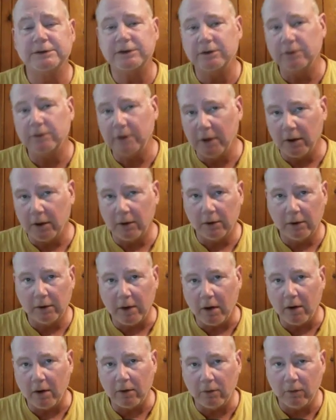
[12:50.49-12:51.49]
to go
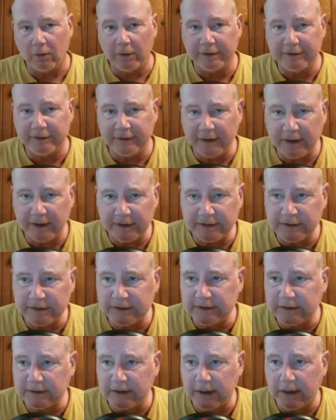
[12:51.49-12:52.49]
along with
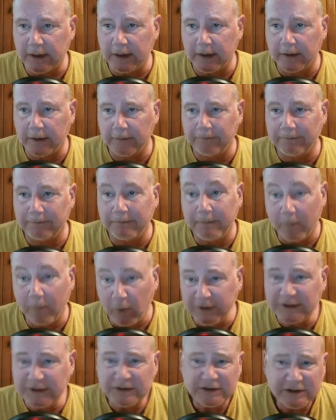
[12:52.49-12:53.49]
this,
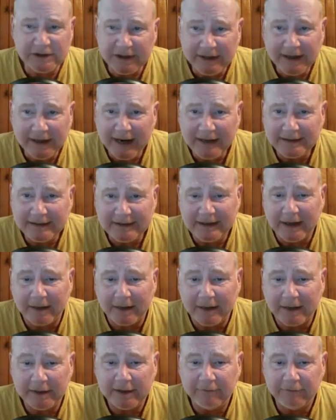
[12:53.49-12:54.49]
which is a good idea.
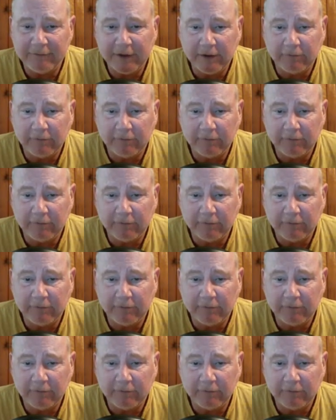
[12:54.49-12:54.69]
I mean, if